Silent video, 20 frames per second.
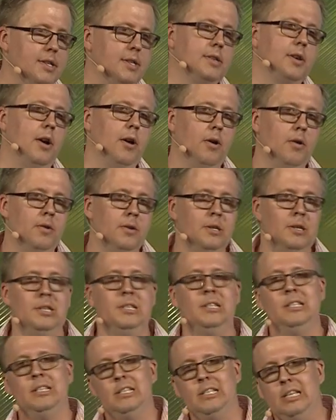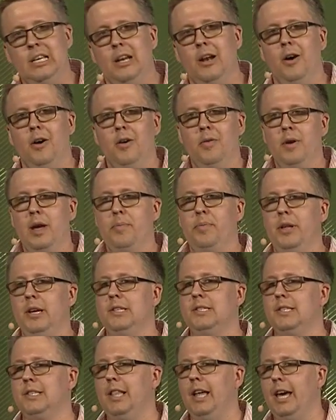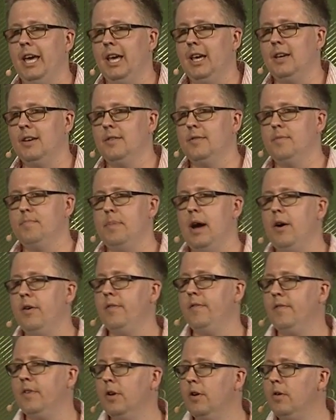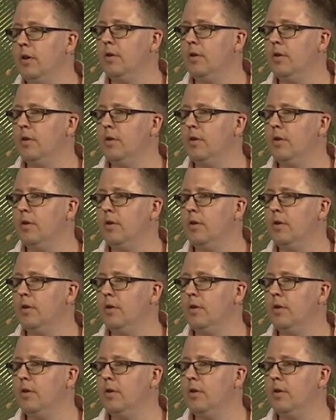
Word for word: So, you know, in places like Mountain View,